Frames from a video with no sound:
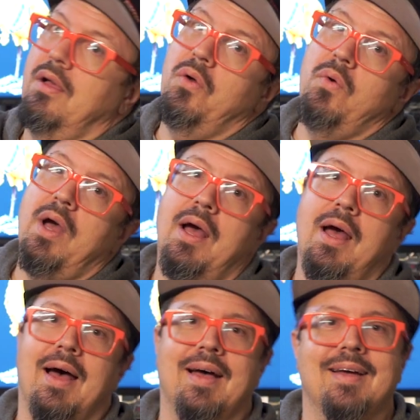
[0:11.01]
Oh,
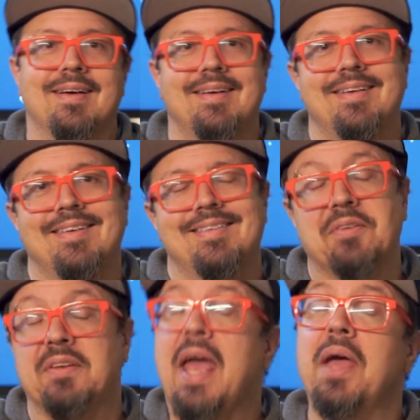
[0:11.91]
hi!
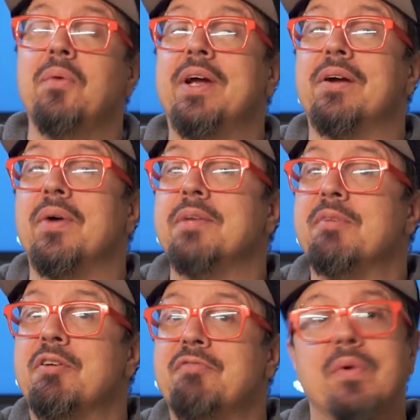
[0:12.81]
So today we are going to
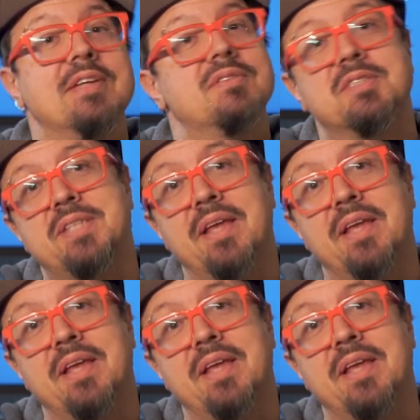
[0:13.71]
be reviewing some